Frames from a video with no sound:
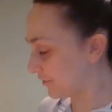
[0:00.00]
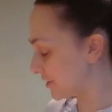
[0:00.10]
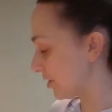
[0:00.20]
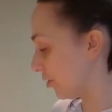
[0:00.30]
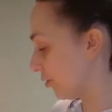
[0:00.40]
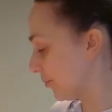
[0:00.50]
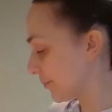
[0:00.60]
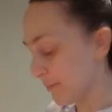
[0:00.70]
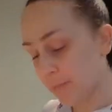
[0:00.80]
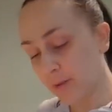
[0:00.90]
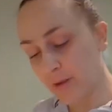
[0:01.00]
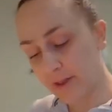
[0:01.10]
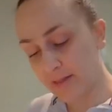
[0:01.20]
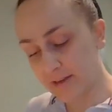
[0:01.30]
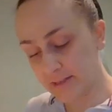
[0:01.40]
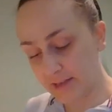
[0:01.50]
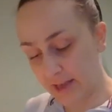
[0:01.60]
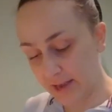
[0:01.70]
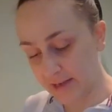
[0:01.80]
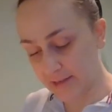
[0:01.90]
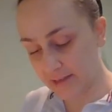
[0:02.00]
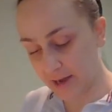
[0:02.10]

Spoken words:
So in this case,